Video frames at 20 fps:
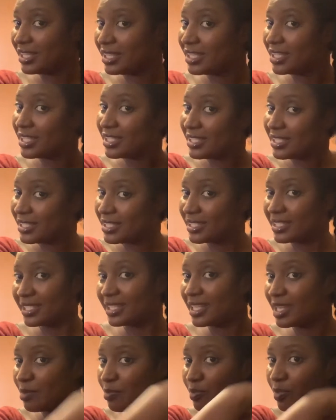this
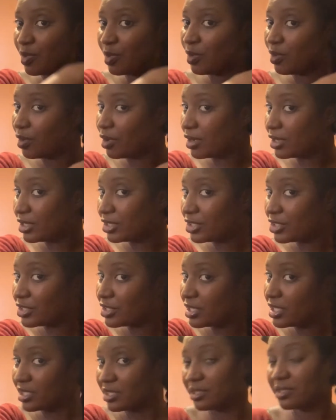slip or just
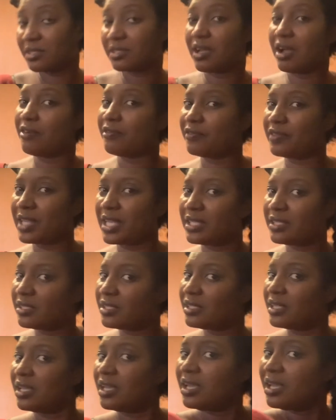this
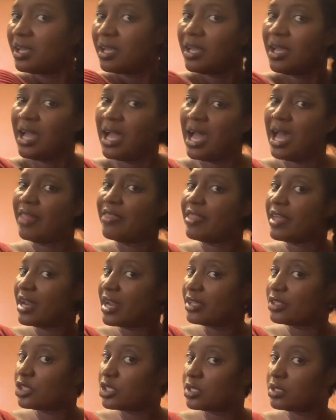softness, and then
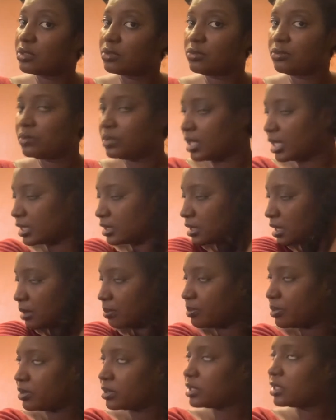as soon as I
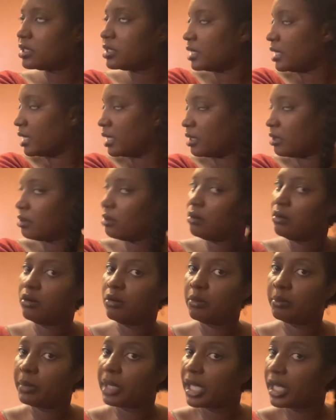put it in, oh
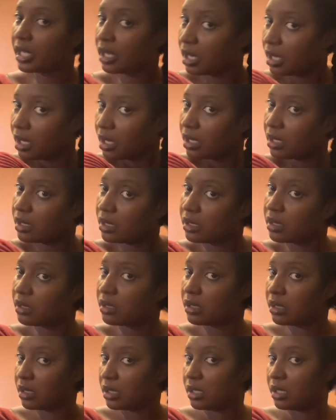my god,
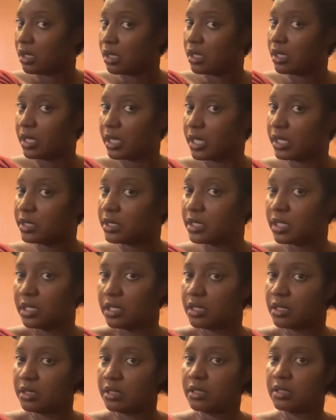it
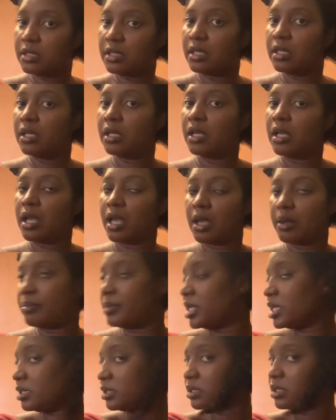is
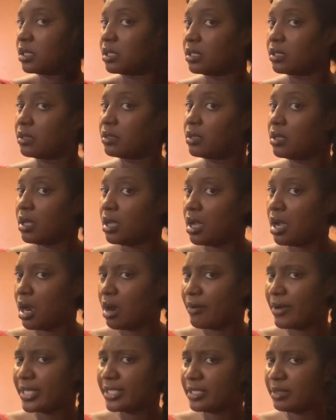amazing.
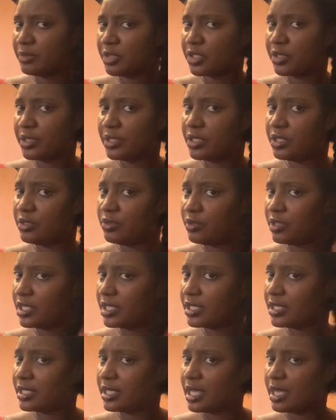All right, so I'm just going to do the
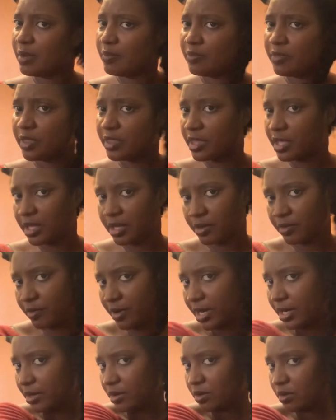same thing
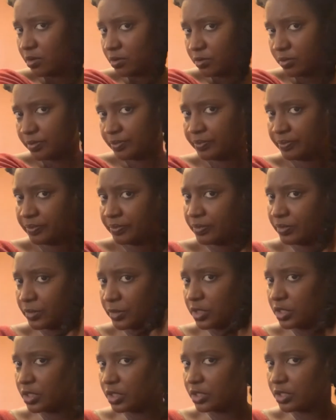right now,
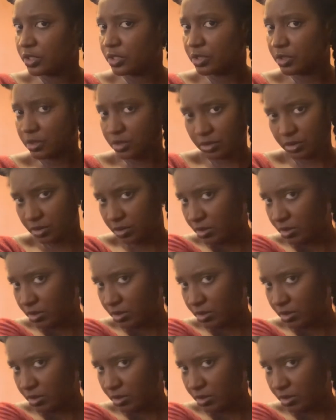just to